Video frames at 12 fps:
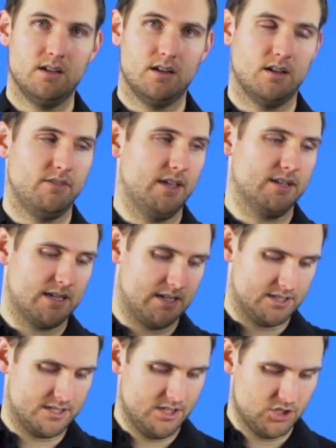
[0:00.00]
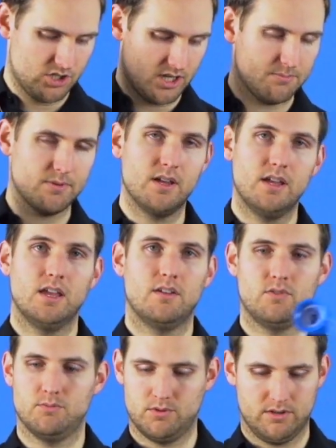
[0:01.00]
uh, that kind of C shape.
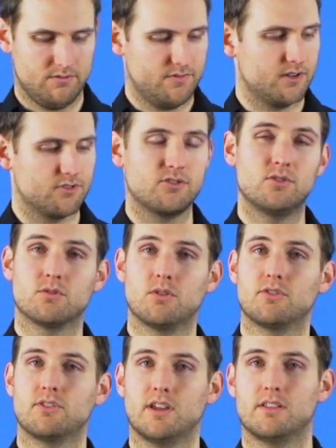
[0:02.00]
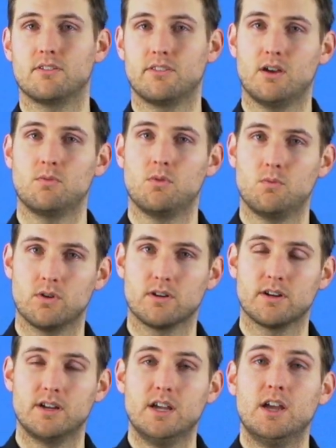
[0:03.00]
If you bring your fingers too close together, that won't
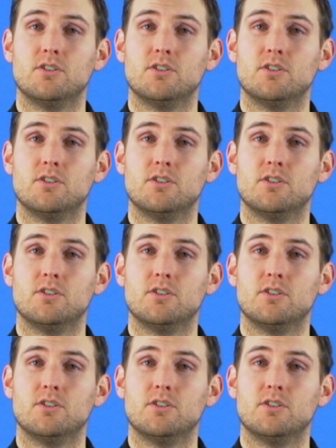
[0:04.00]
work.